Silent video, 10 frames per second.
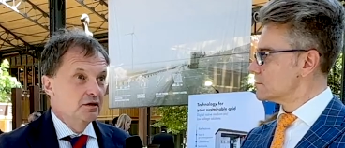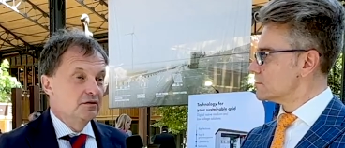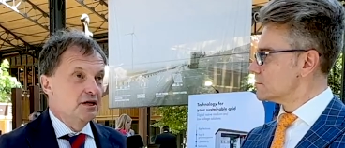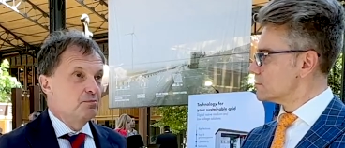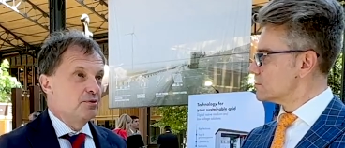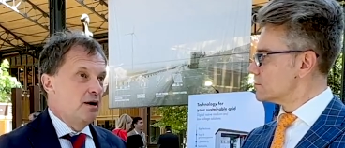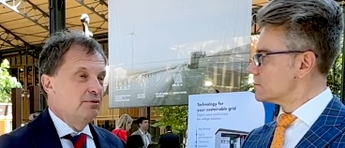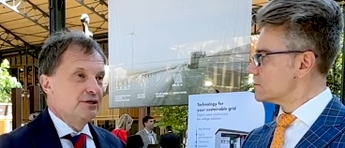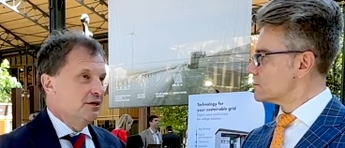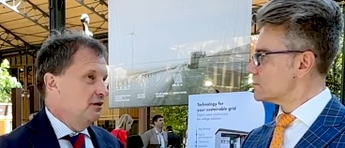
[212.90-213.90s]
Speaker 1: They
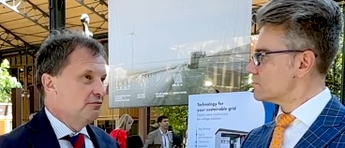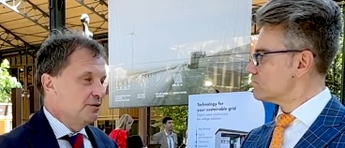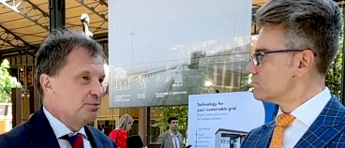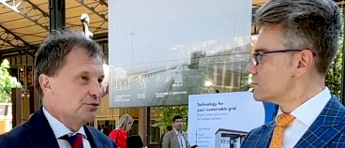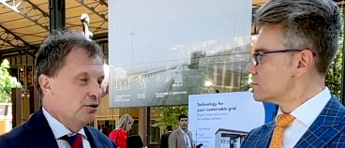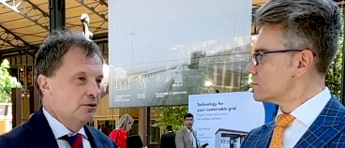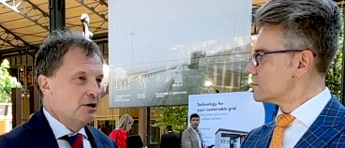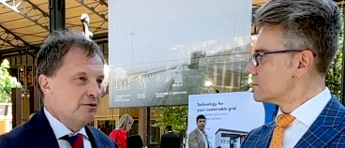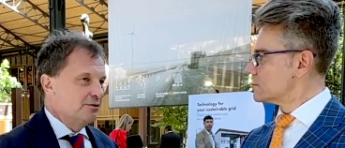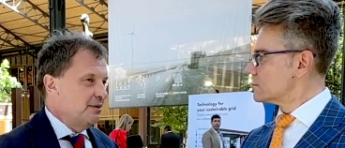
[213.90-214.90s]
probably, if we put all
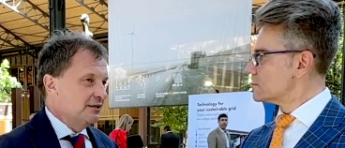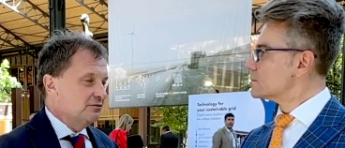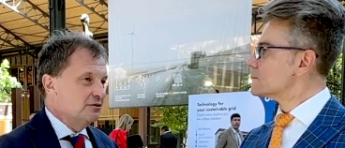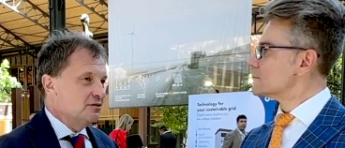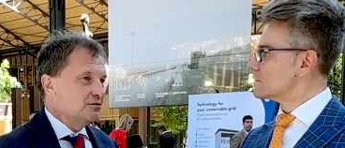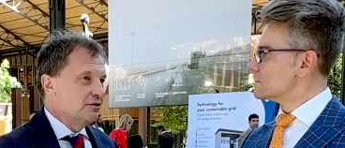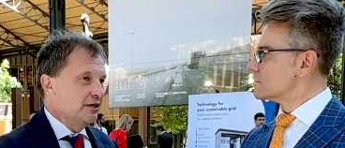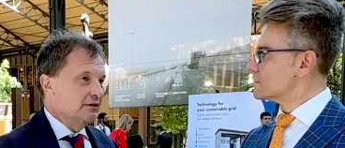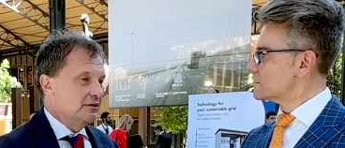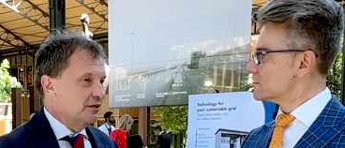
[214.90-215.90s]
our batteries
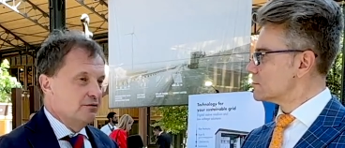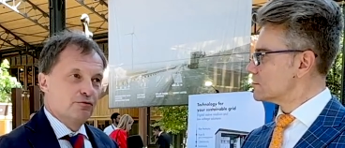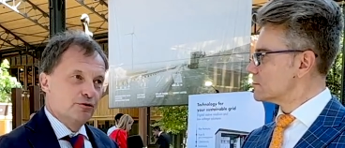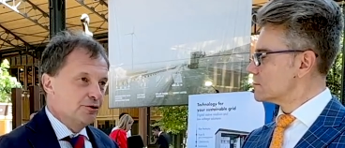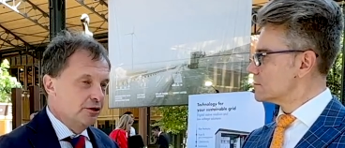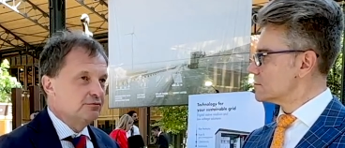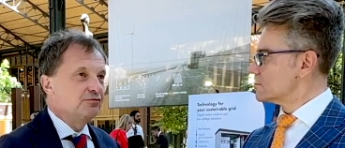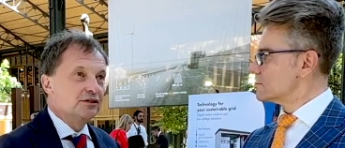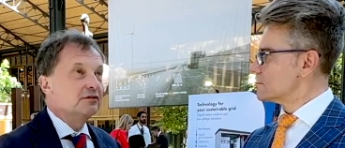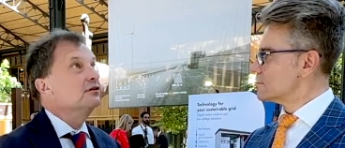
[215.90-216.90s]
together, they will not
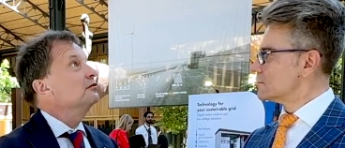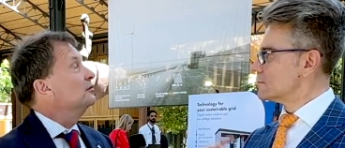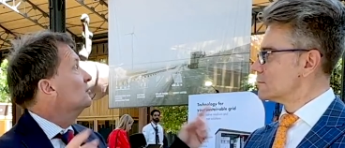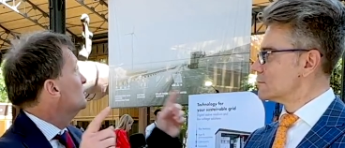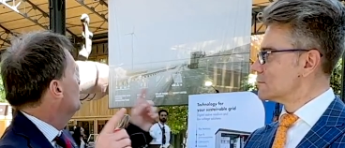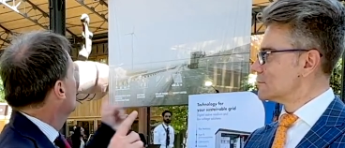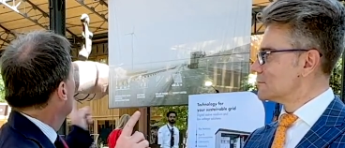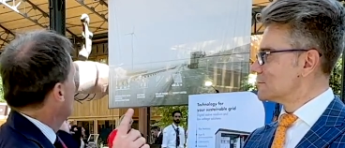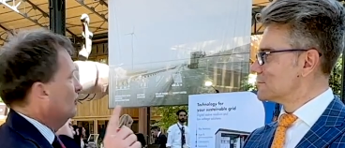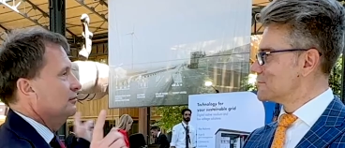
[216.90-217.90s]
fit in this big
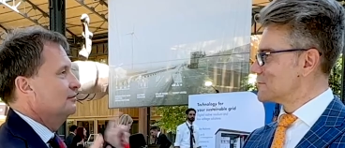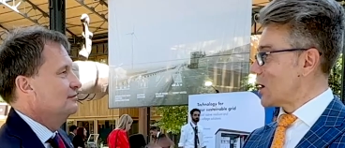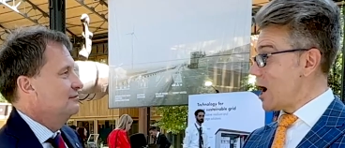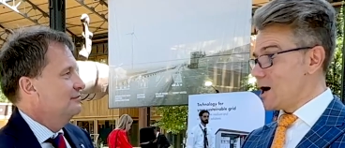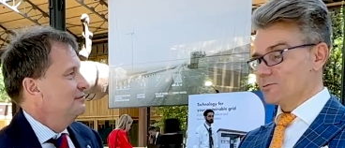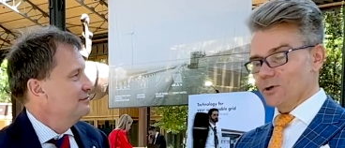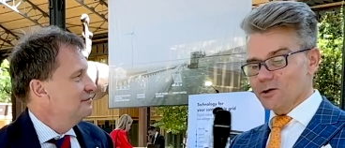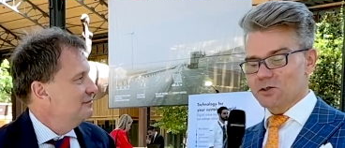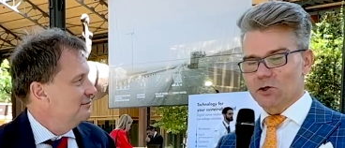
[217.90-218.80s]
hole.
Speaker 2: Oh, oh so